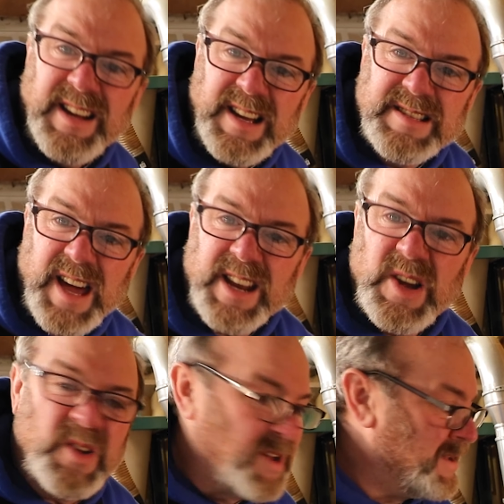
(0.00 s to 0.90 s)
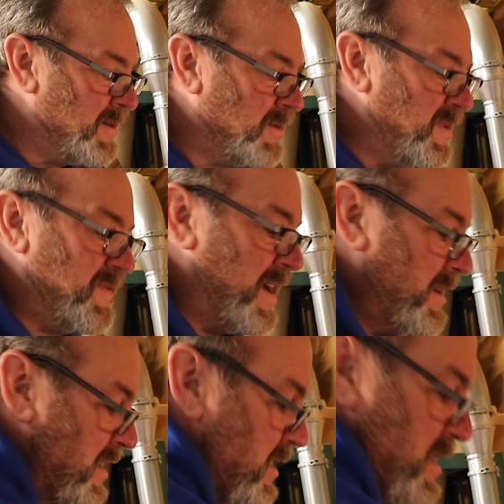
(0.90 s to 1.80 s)
It's got a coat on there. It'll be fine.
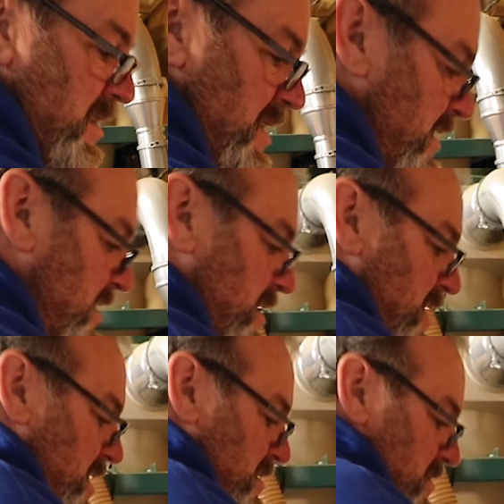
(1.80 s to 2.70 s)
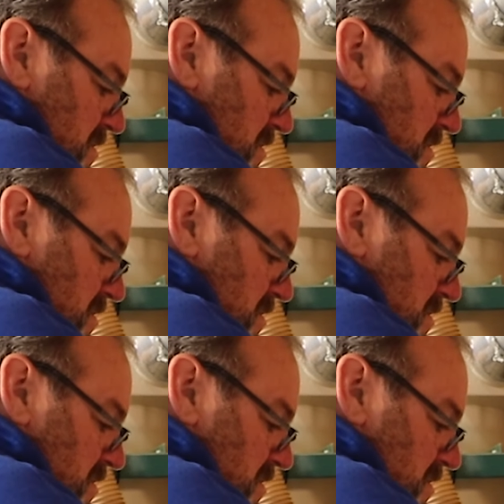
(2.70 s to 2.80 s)
And then uh,